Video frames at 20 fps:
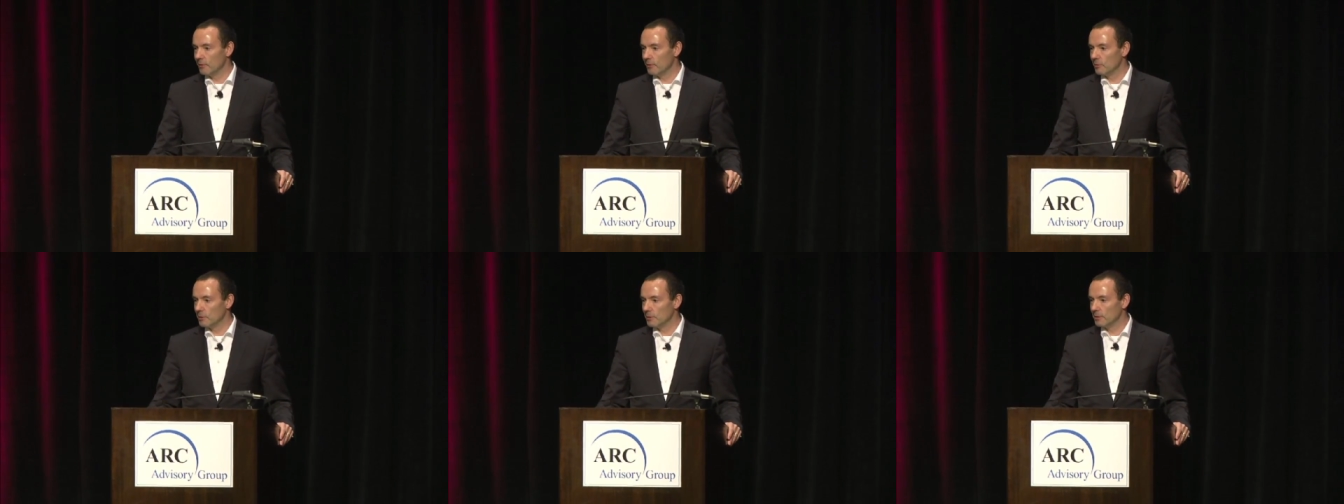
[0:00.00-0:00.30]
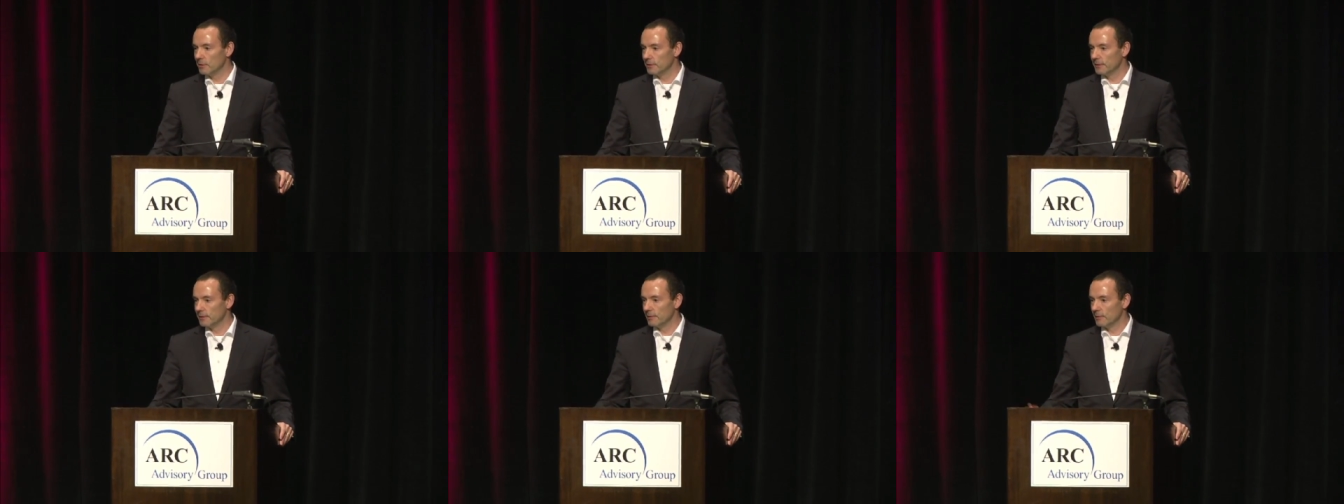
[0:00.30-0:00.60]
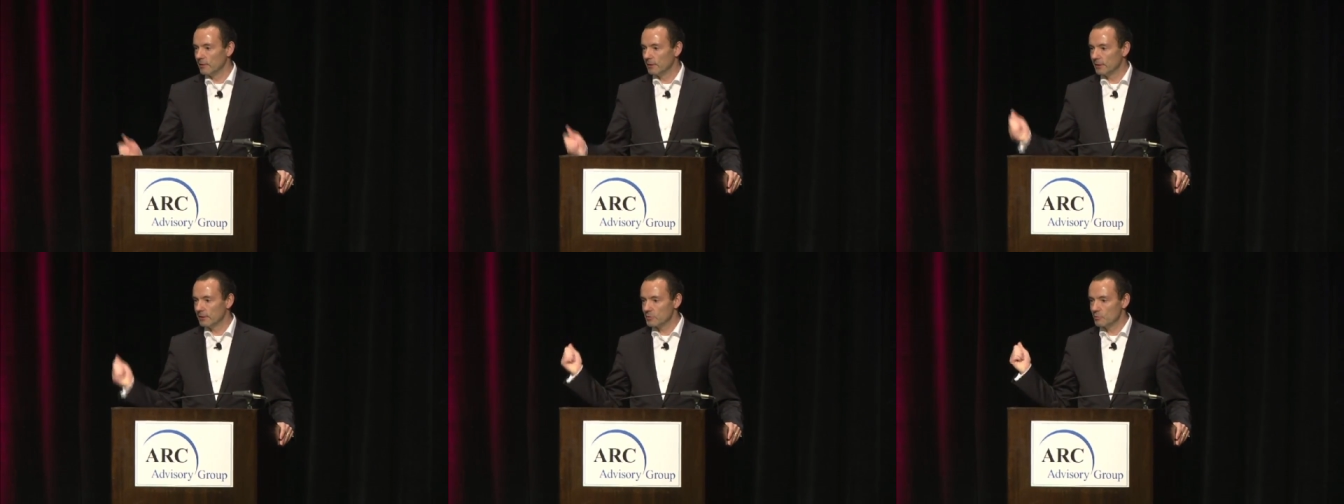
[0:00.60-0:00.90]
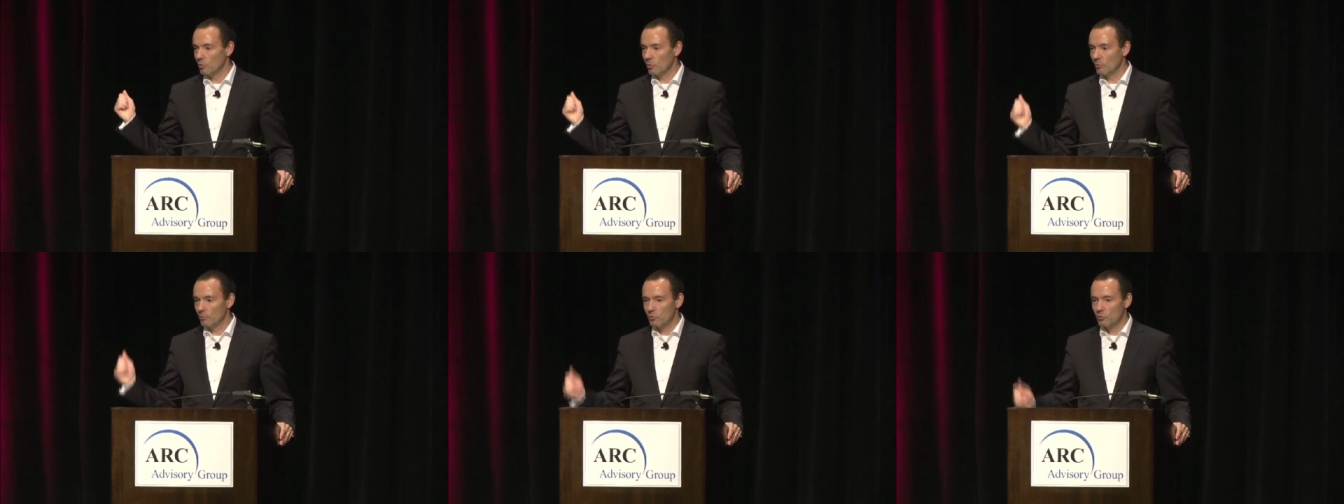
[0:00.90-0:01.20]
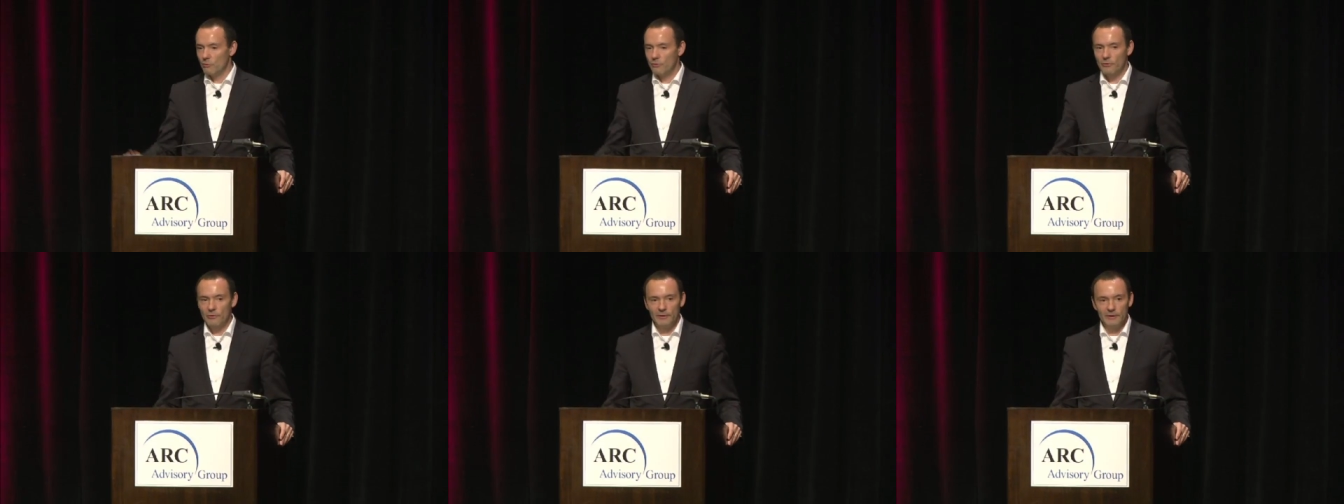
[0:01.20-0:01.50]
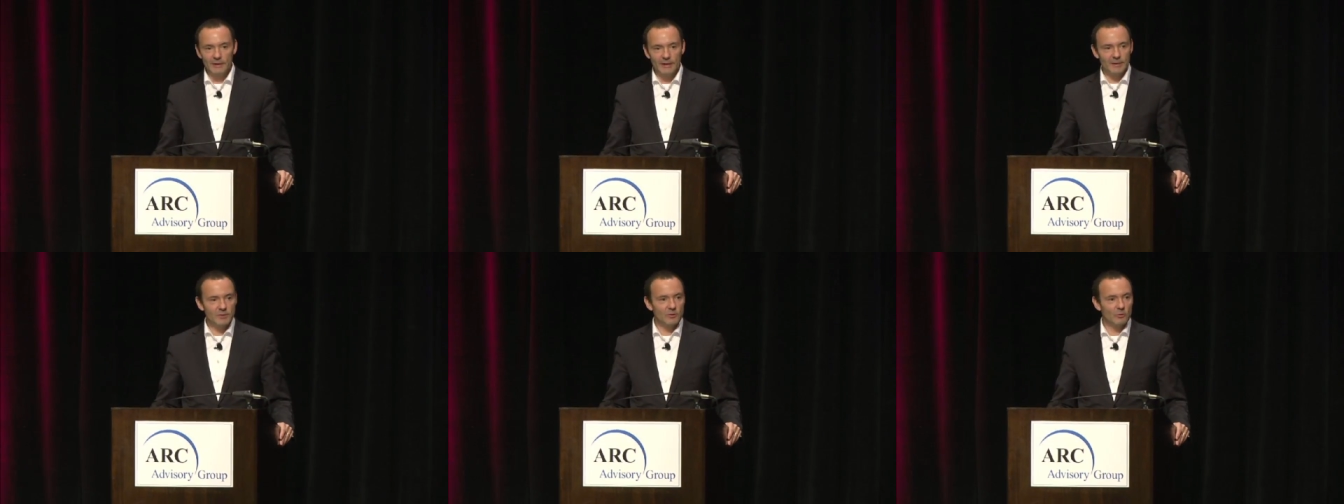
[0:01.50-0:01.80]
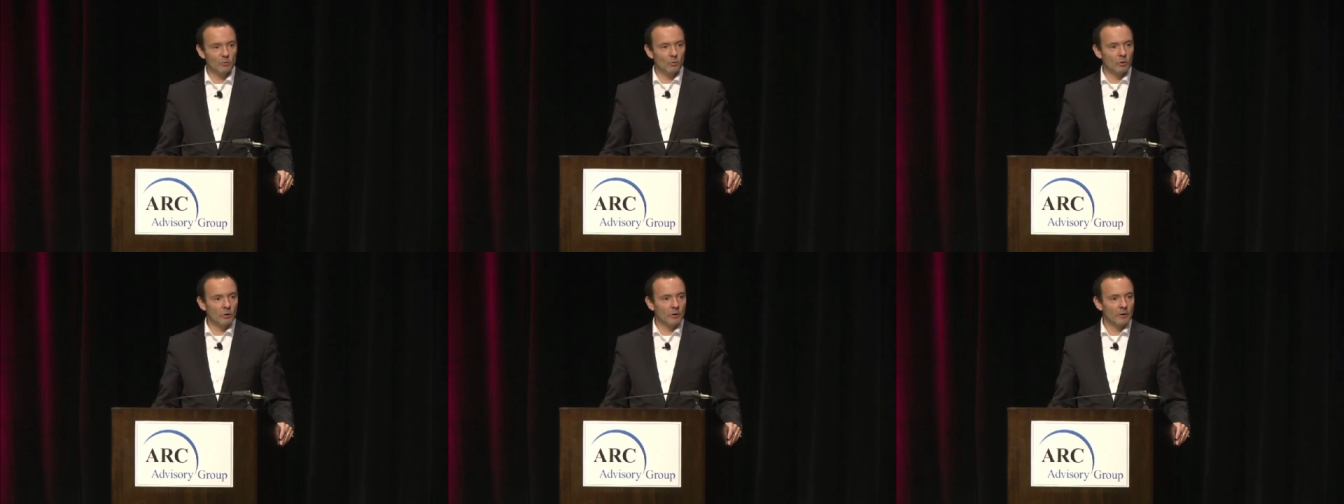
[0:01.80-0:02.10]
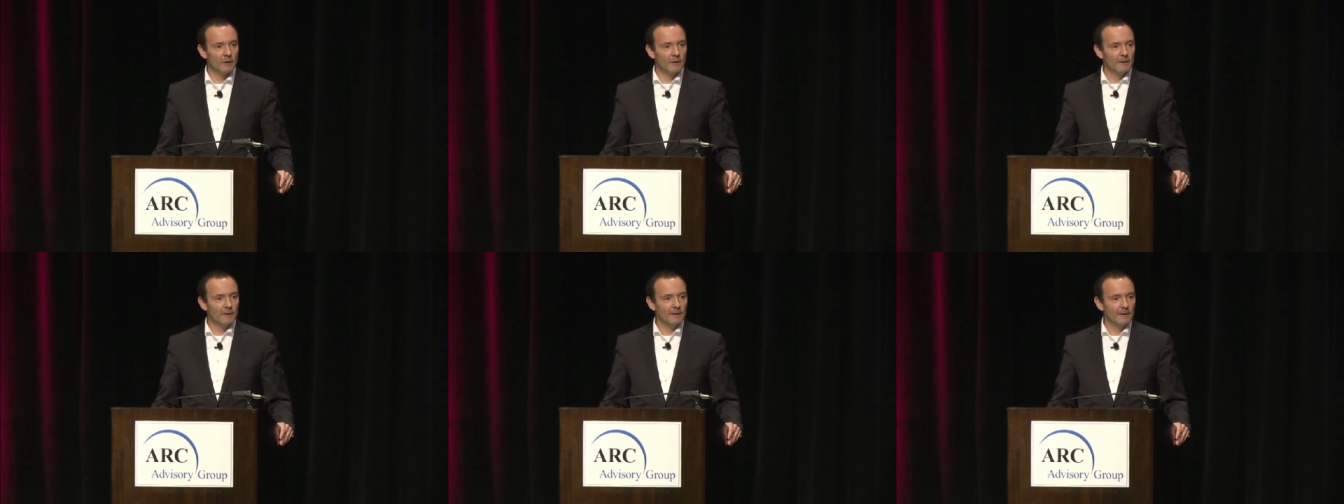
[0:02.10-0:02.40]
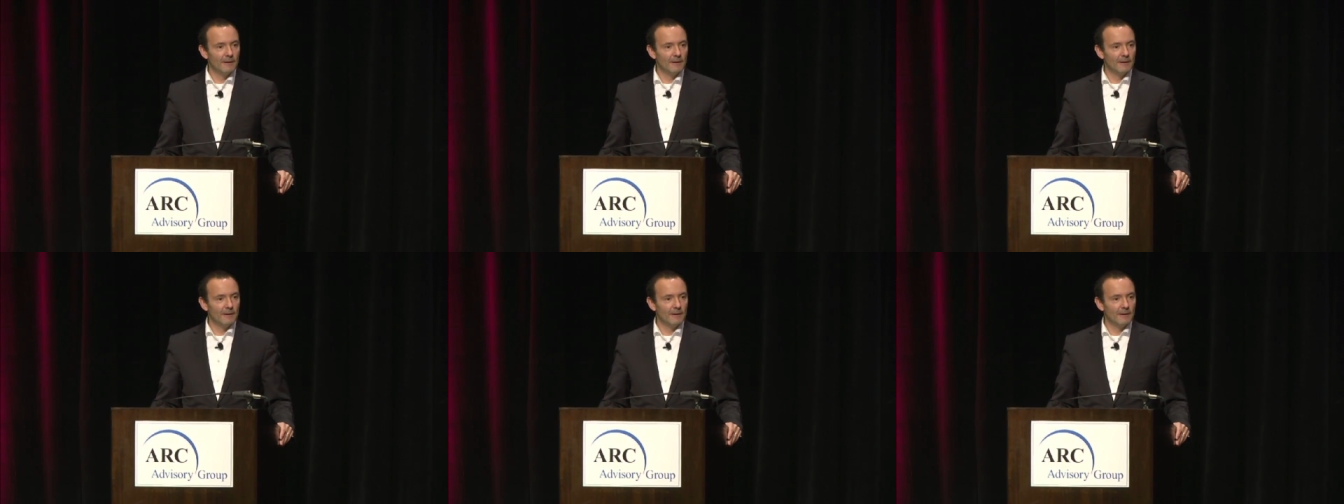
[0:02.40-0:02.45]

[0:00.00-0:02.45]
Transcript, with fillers: in our small booth next door,